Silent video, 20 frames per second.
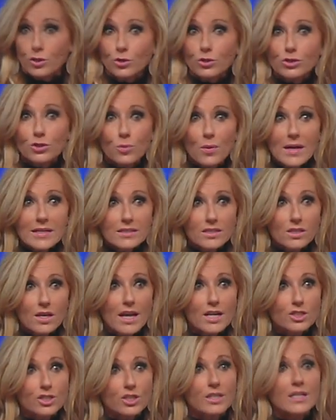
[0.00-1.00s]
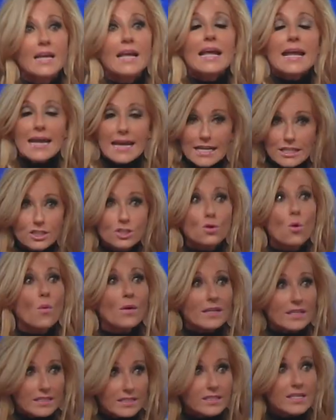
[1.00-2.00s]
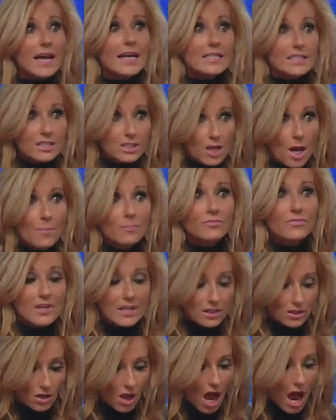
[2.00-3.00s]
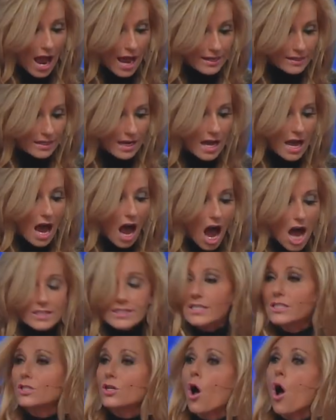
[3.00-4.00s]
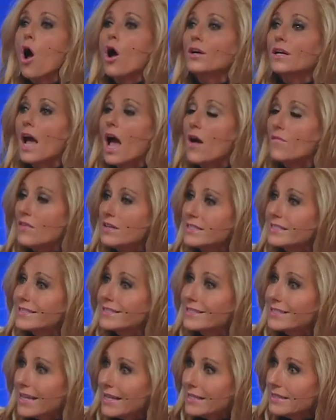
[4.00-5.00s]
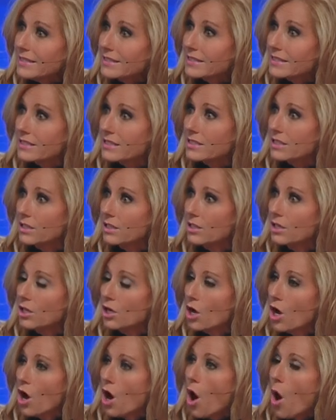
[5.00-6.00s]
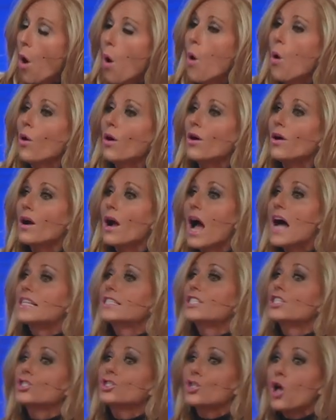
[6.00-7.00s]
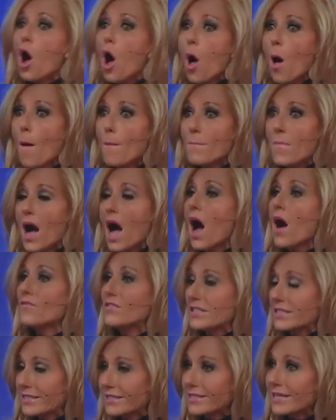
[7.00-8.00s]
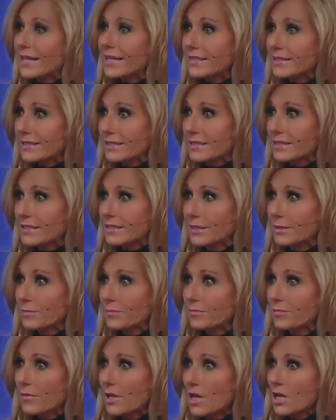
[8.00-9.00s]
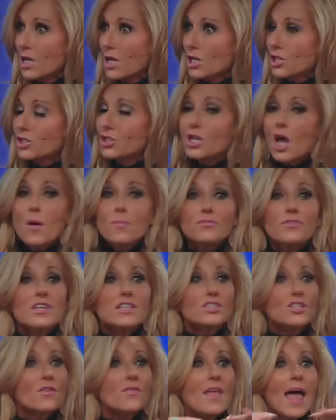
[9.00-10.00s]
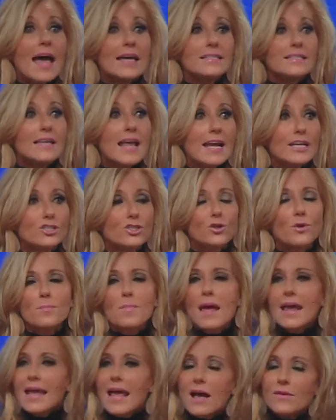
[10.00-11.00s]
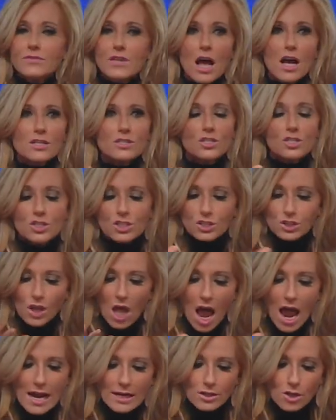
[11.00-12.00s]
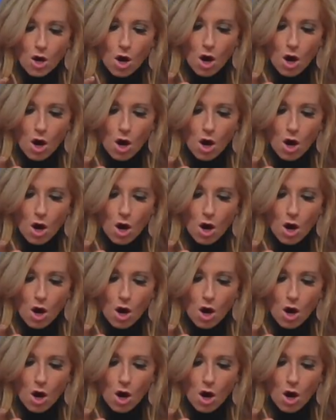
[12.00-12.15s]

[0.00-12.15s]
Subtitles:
your translation, it's going to say something like a song of ascents or a psalm of ascents. Something to that nature. It may have a slight